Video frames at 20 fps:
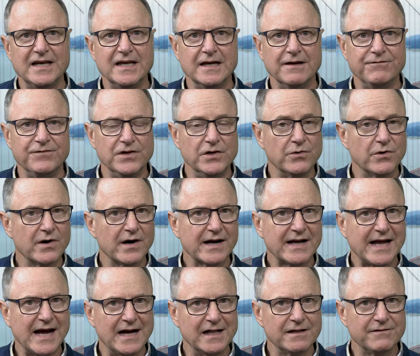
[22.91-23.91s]
If you are a
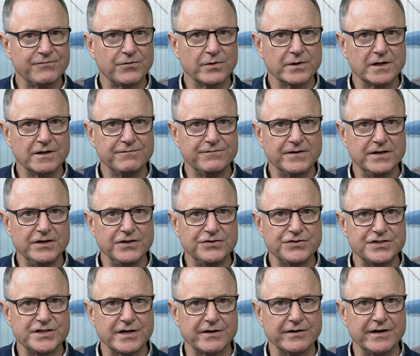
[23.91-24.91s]
California
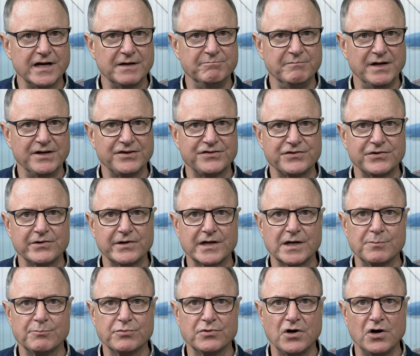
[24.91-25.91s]
fiduciary administering
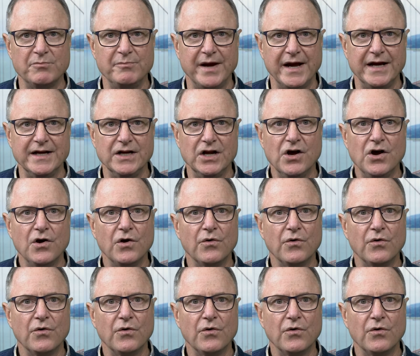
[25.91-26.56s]
a probate